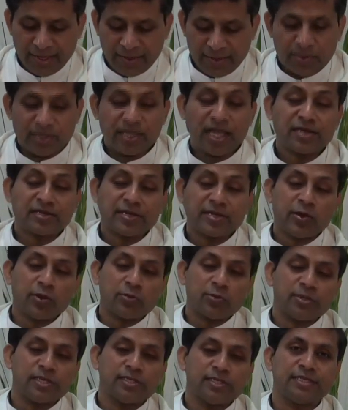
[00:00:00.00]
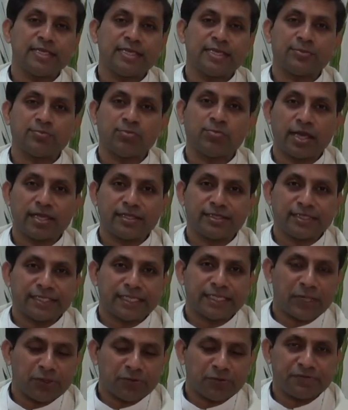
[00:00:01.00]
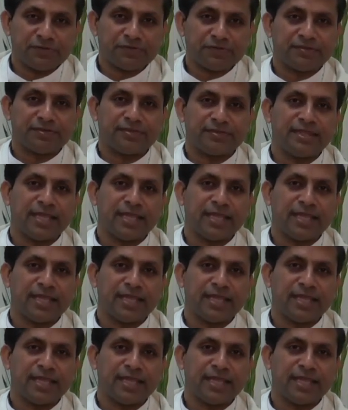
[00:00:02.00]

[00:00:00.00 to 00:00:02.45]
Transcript: But that cannot be seen by itself.